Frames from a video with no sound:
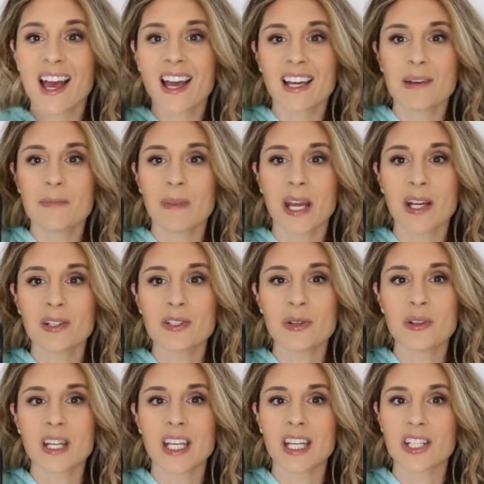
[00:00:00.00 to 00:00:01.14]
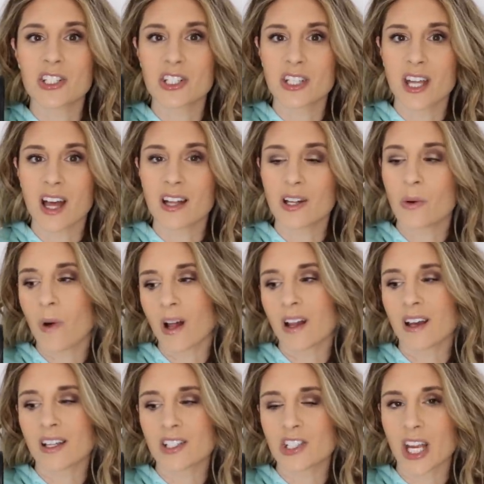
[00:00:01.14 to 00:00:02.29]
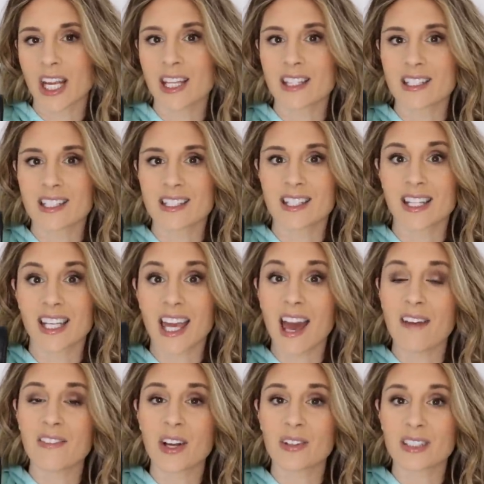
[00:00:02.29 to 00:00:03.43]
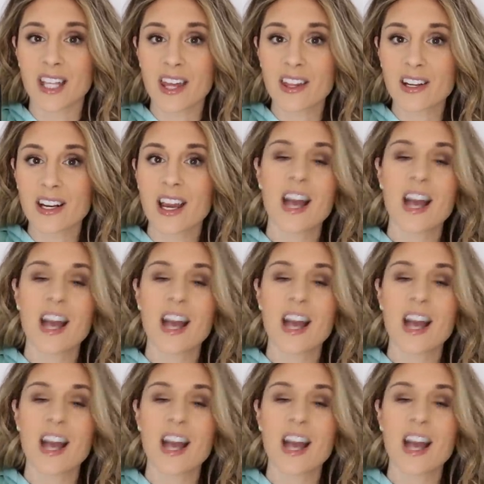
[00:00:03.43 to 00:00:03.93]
compared to the Chanel While on Chain. This is in the Caviar Leather.